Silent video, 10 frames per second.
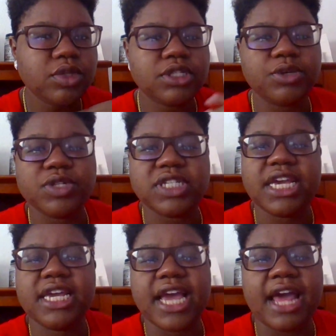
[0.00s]
to
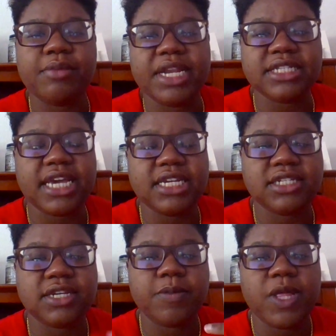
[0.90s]
attend guided
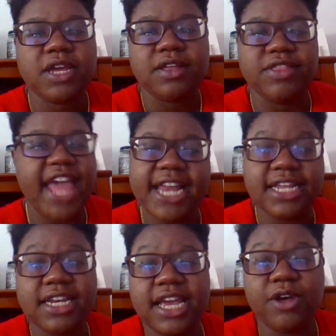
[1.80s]
meditation. That
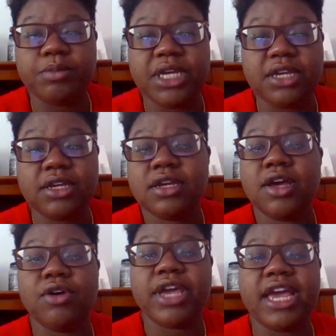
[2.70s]
didn't help me.
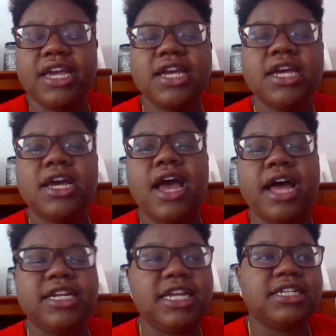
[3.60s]
Okay, I
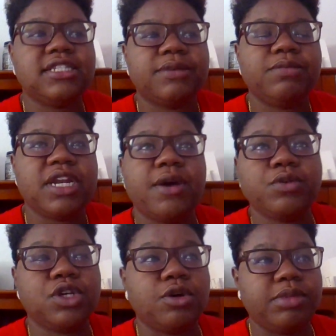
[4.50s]
needed something that
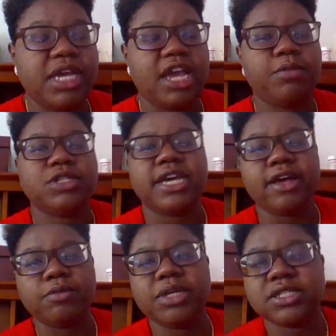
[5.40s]
was going to be able to
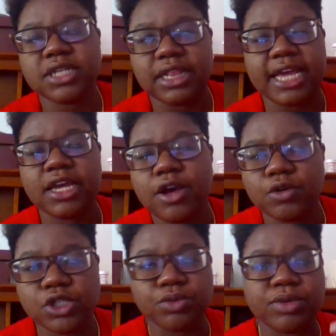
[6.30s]
help me to let
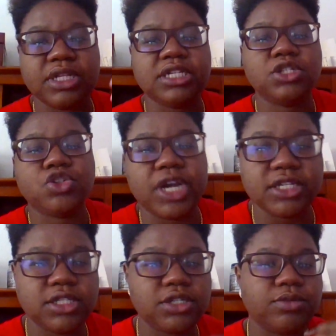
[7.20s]
go, to release
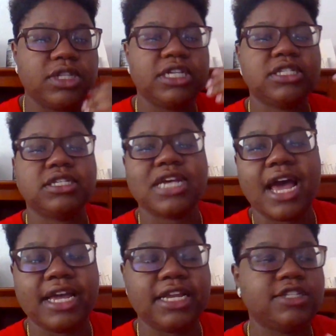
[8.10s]
stress, to release
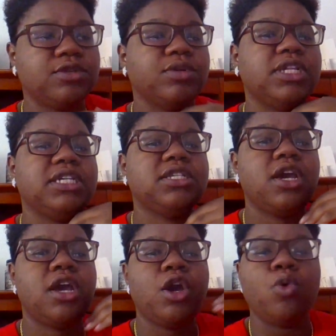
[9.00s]
anxiety, to release
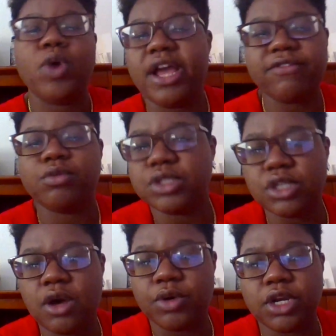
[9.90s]
whatever was
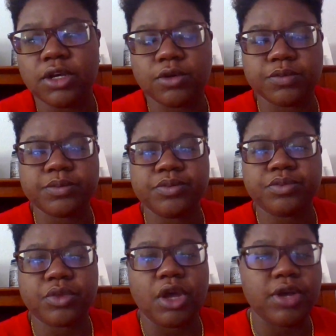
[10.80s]
going on.
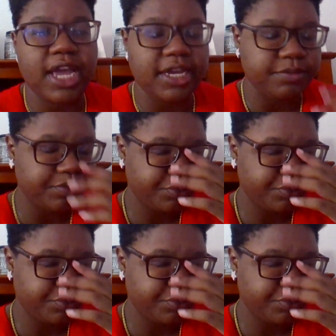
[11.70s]
Okay,